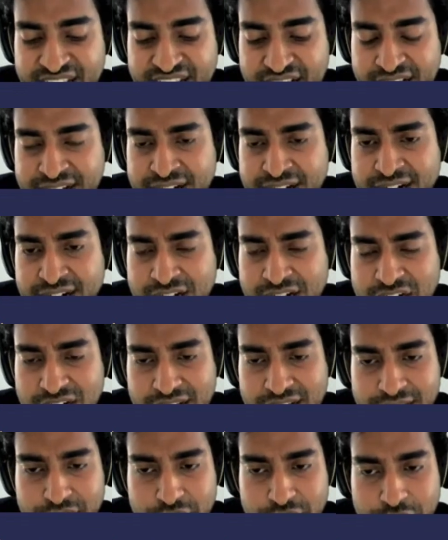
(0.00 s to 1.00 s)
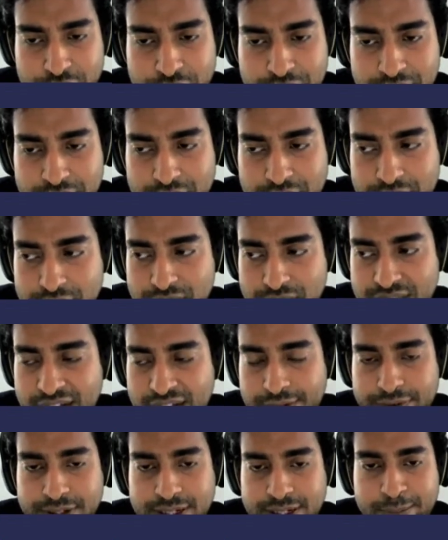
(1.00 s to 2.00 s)
uninitialized usage. So
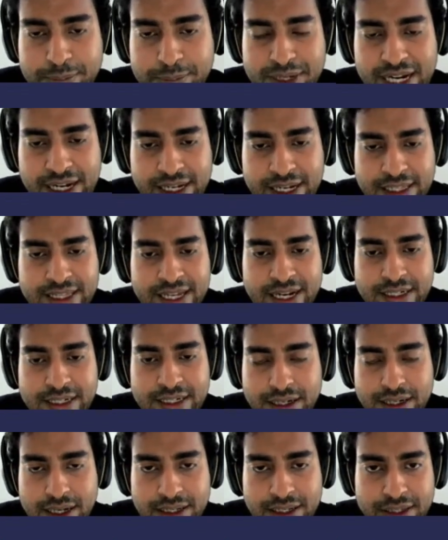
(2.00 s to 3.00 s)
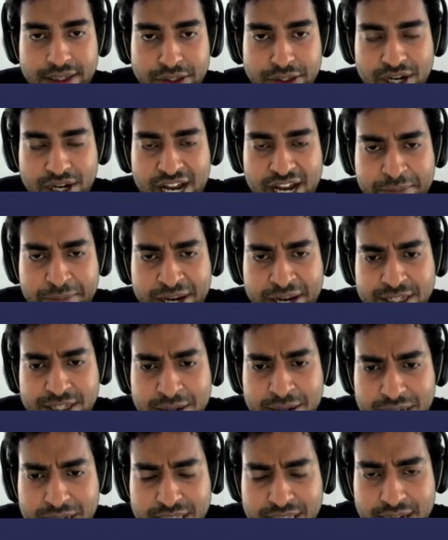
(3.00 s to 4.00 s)
that would imply that you have made
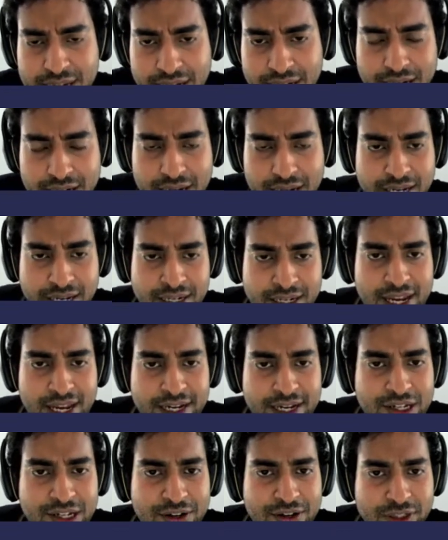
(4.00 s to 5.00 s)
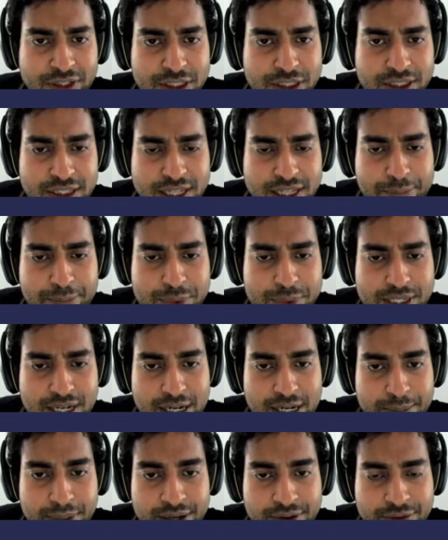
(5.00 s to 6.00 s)
some mistake in any of the steps
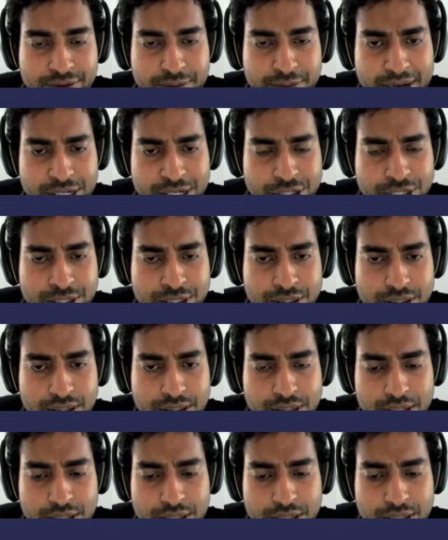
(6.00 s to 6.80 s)
above mentioned.